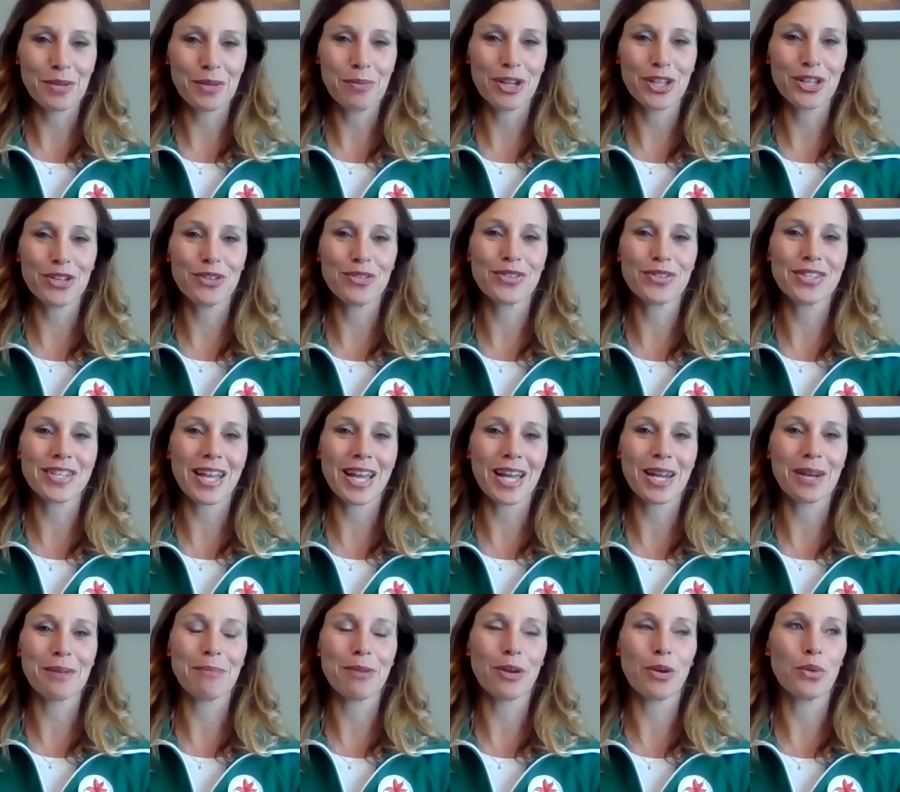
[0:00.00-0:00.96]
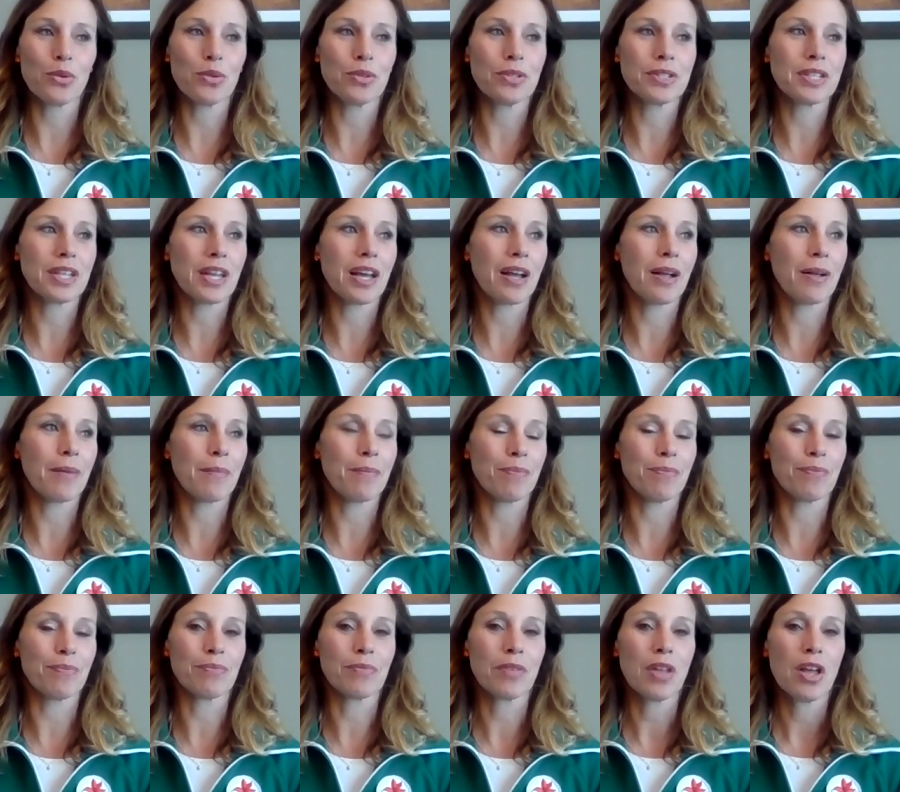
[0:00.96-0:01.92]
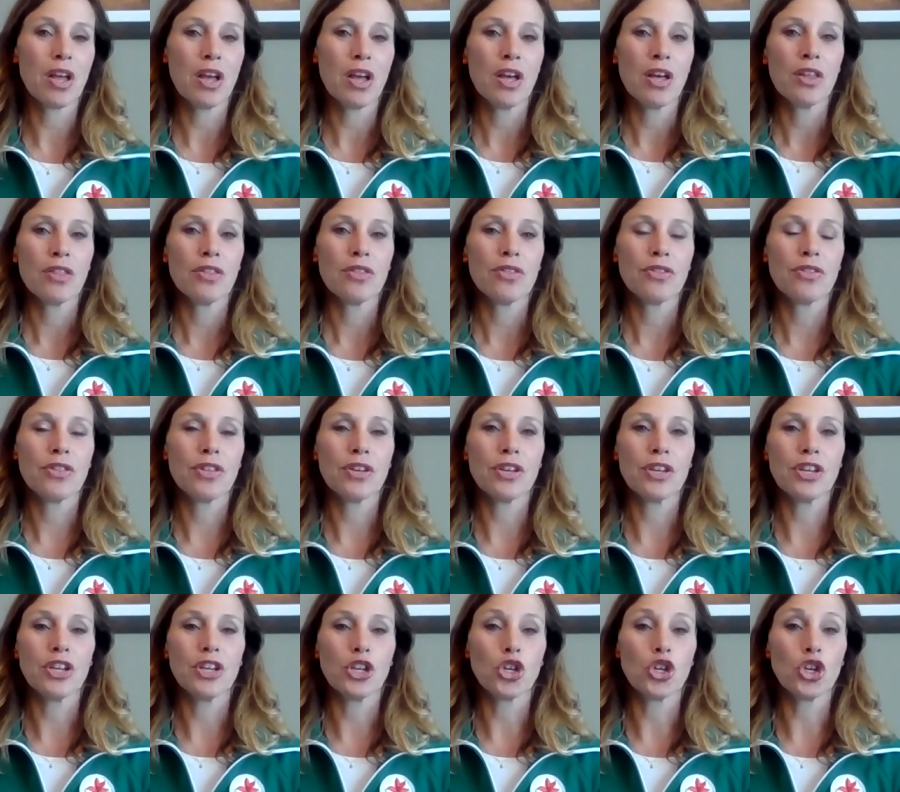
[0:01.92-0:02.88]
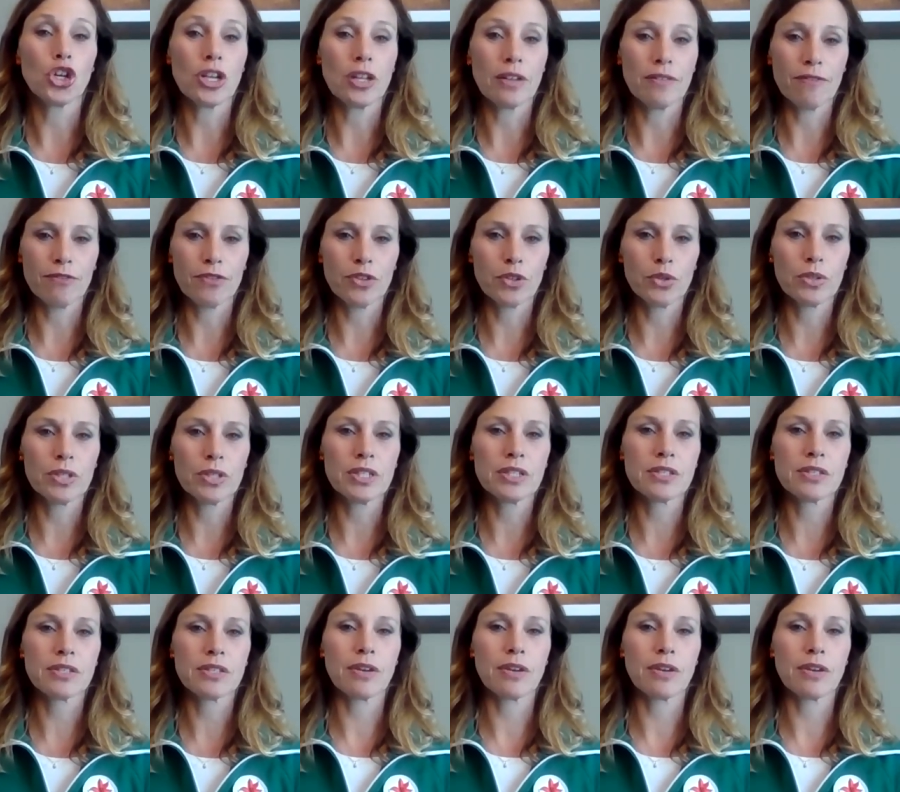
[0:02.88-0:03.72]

what you said about the good influence